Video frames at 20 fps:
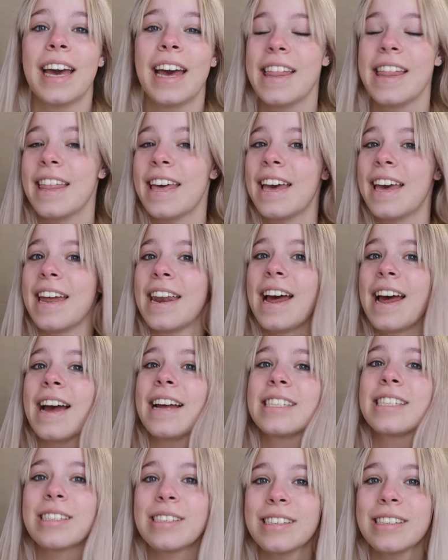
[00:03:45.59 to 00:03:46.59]
and then
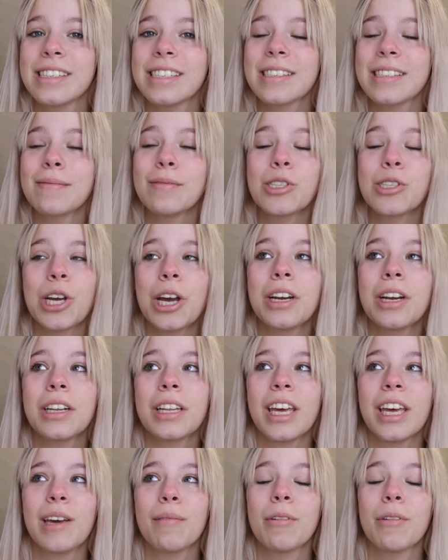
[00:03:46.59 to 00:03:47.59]
I do some
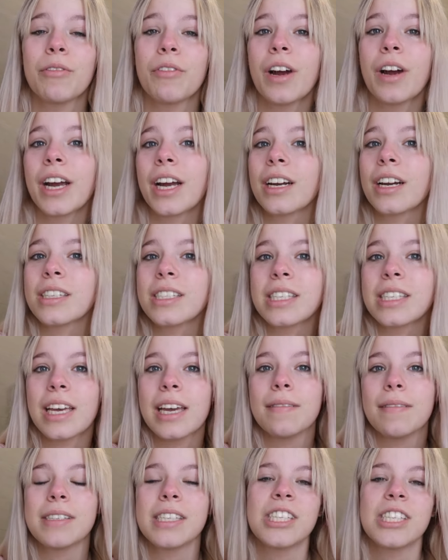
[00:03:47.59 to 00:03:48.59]
journaling before I go to
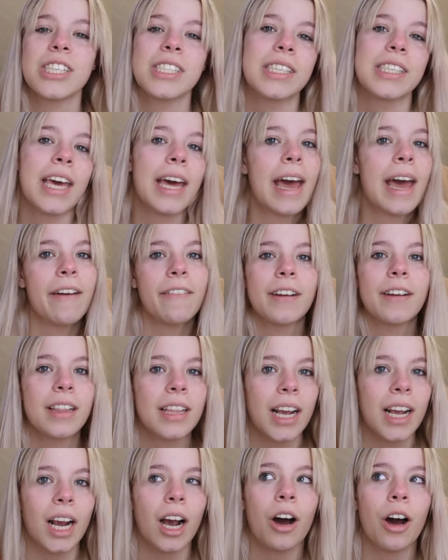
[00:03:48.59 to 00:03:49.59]
sleep to just get
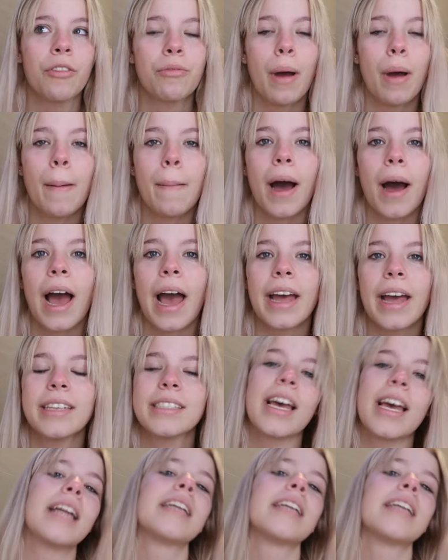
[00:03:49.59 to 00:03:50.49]
everything off my mind